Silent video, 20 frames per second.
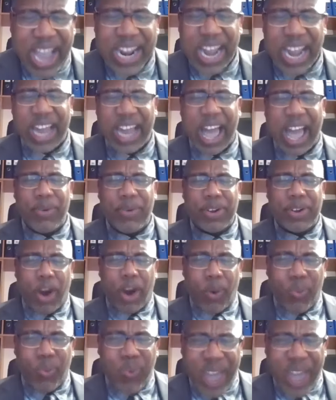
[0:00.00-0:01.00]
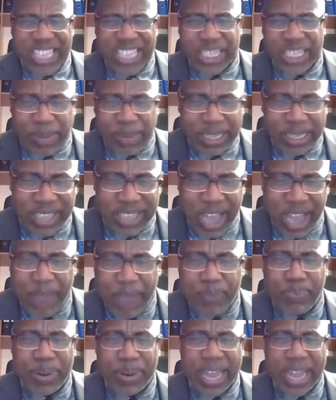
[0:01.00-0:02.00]
that I will not waste my
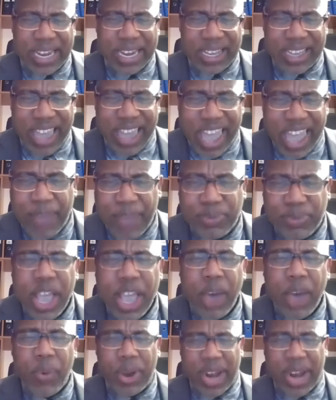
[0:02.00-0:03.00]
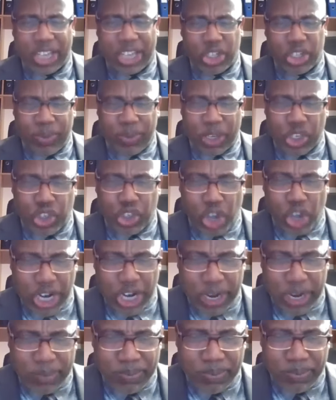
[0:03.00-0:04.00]
time playing games when I should be
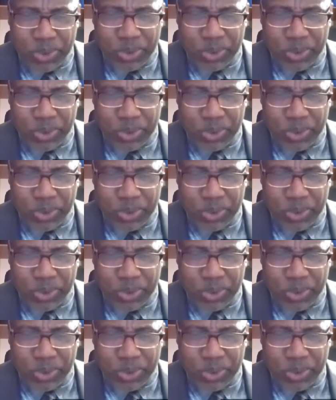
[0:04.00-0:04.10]
studying